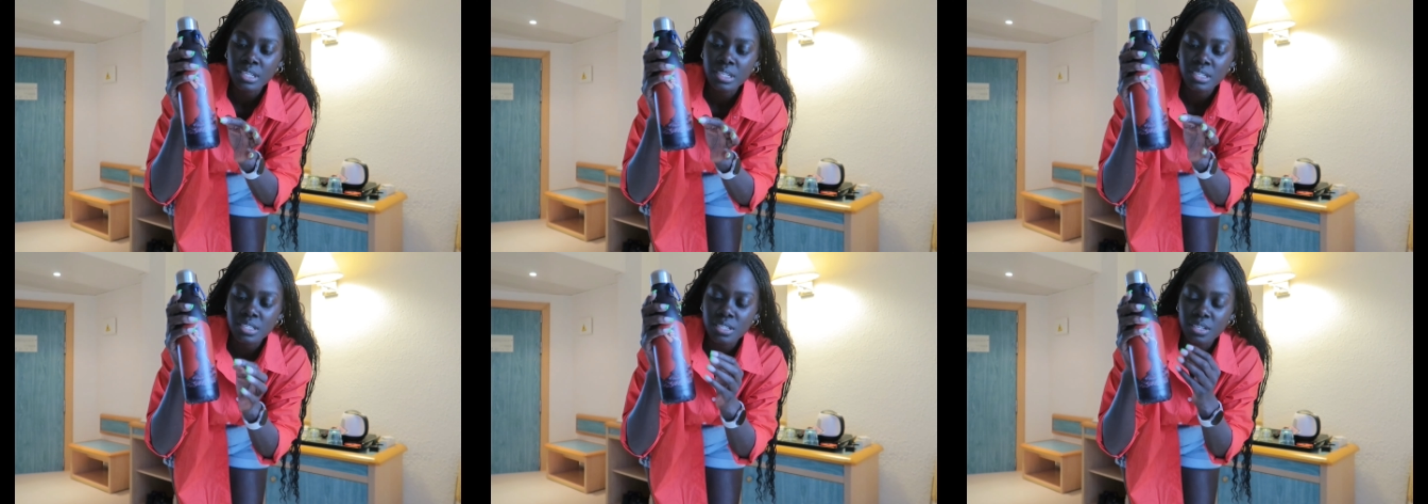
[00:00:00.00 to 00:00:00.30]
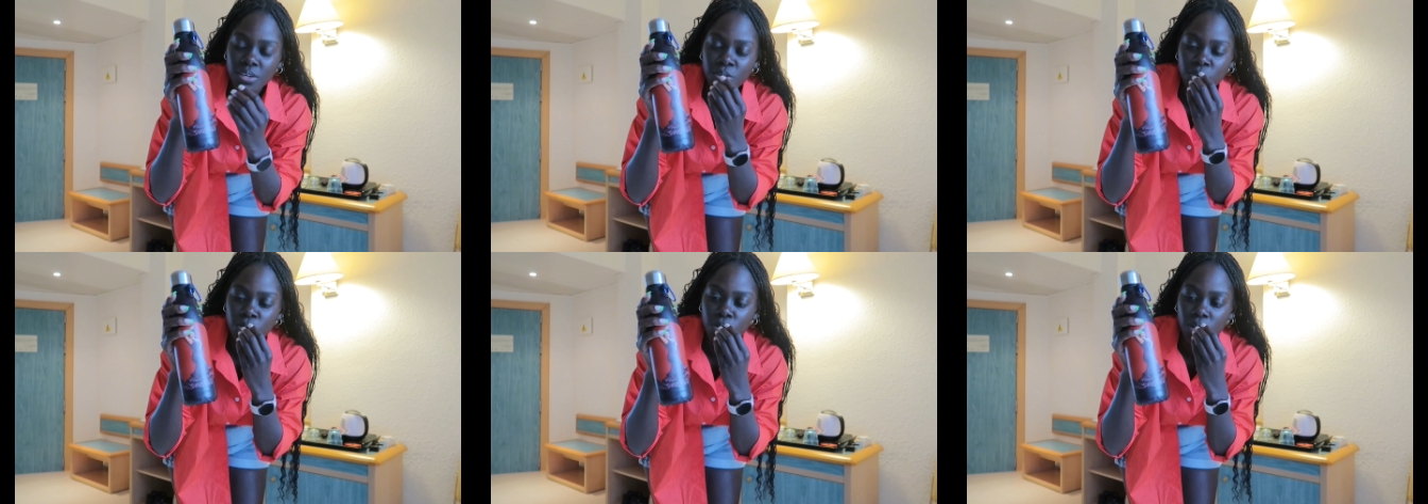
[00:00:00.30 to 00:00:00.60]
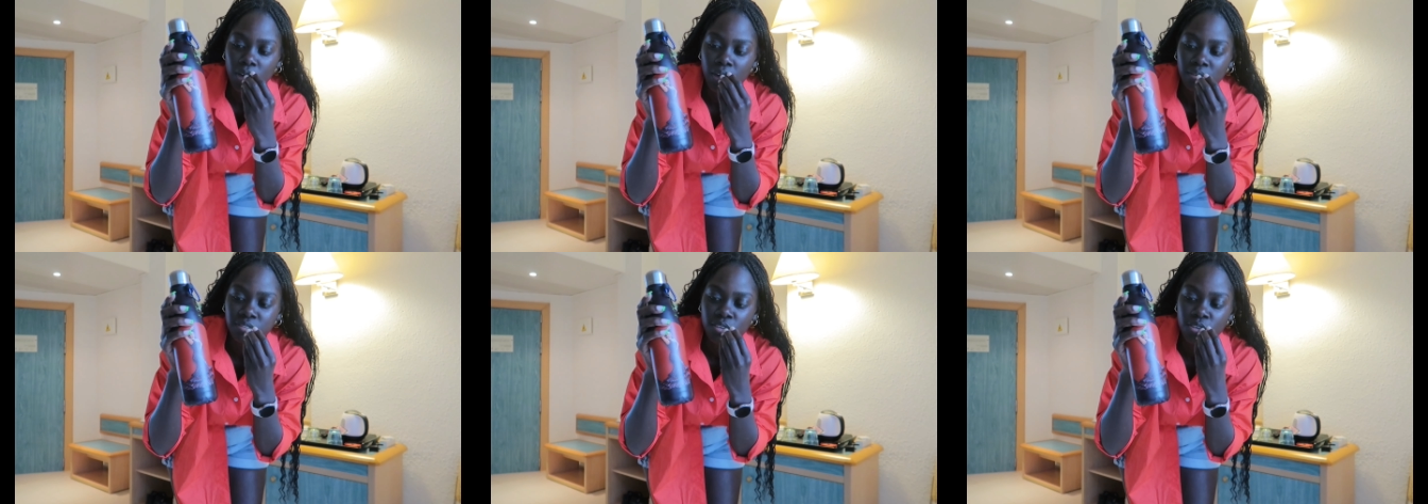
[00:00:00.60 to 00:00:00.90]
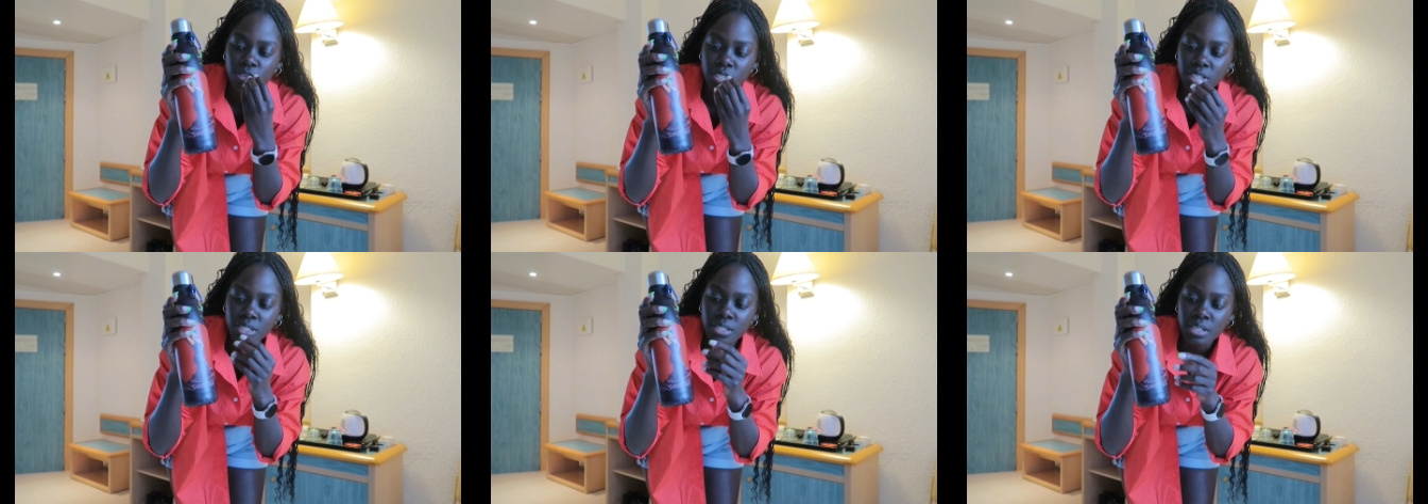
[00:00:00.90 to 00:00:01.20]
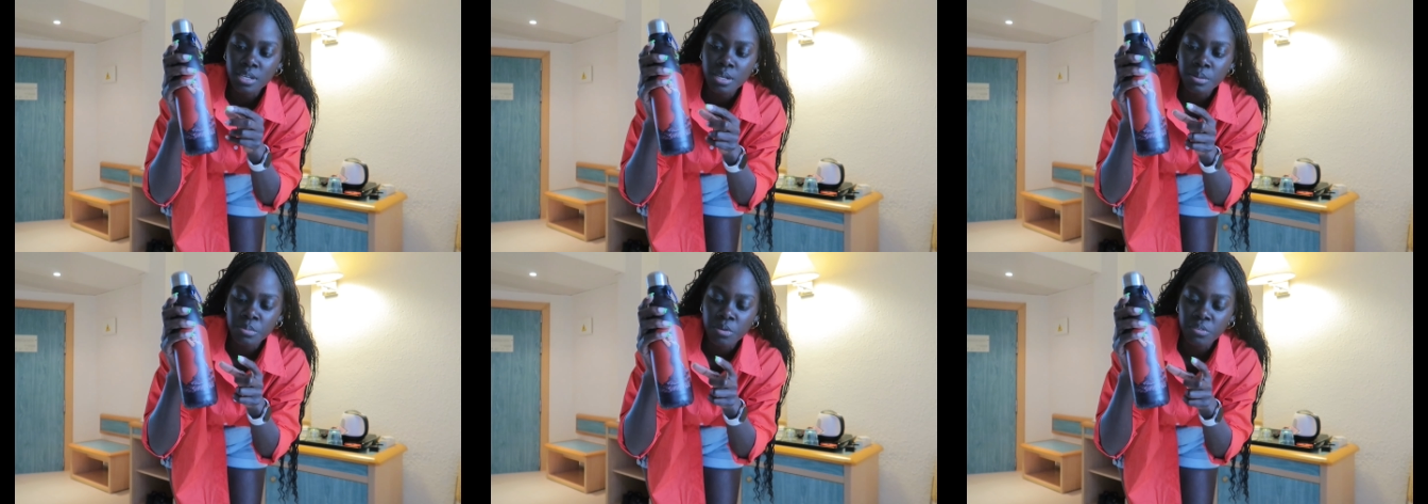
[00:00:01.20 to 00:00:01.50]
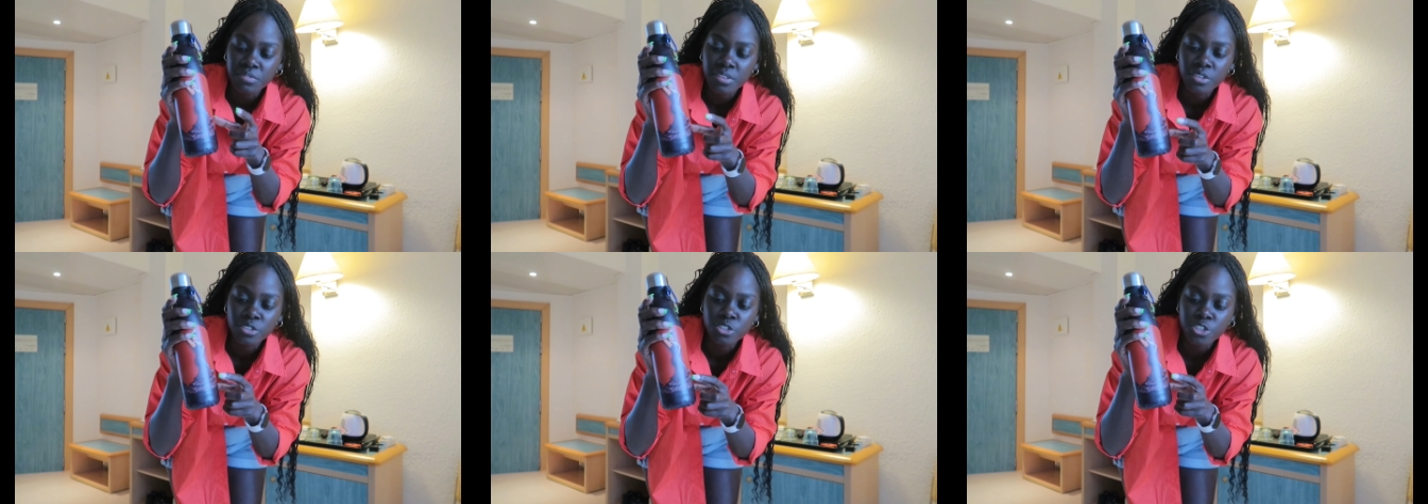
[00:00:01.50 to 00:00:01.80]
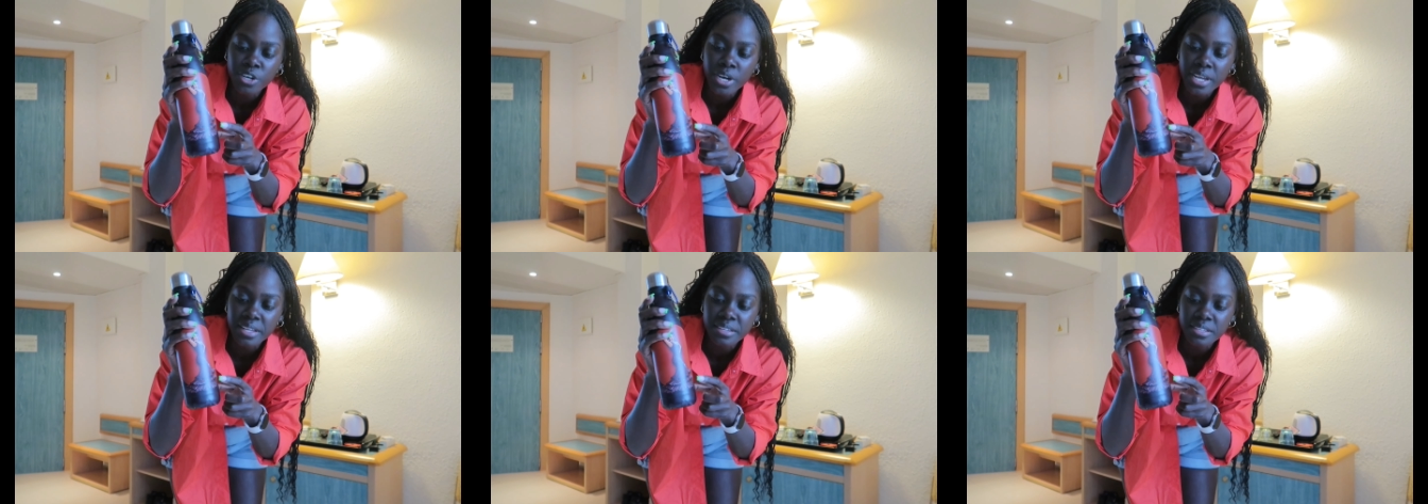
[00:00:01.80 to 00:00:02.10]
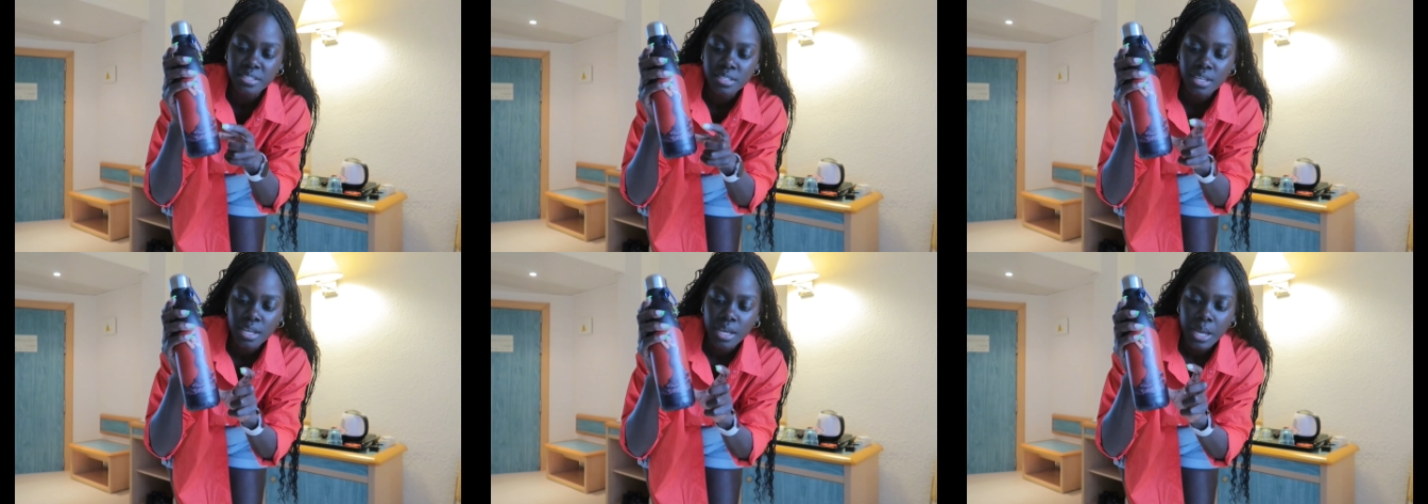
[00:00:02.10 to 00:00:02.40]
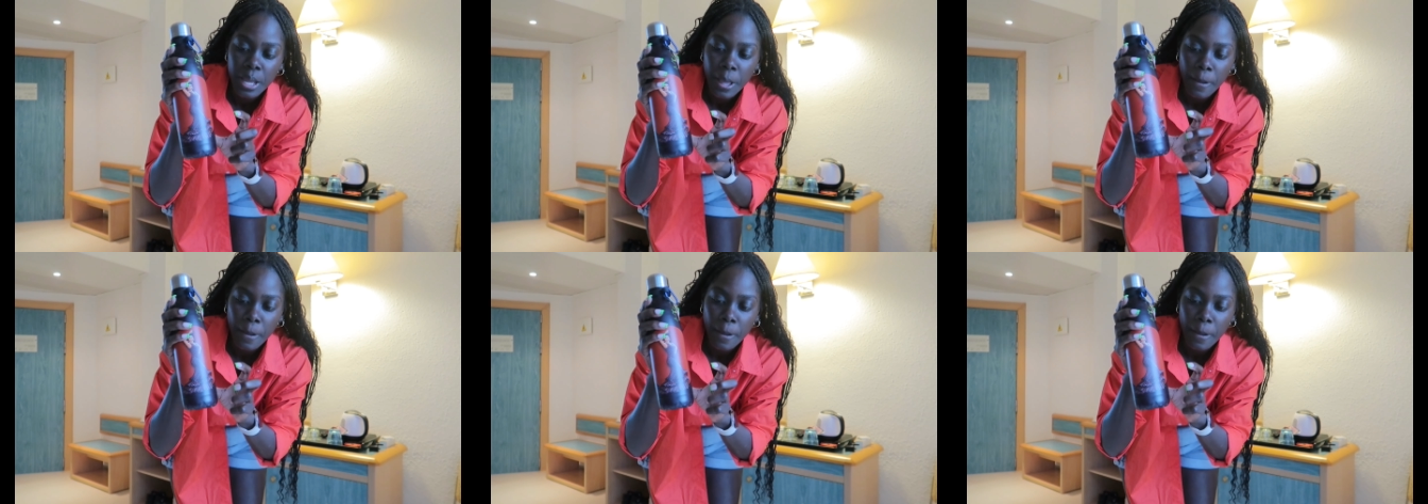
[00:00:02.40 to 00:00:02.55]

this oh I've forgotten the name of the dress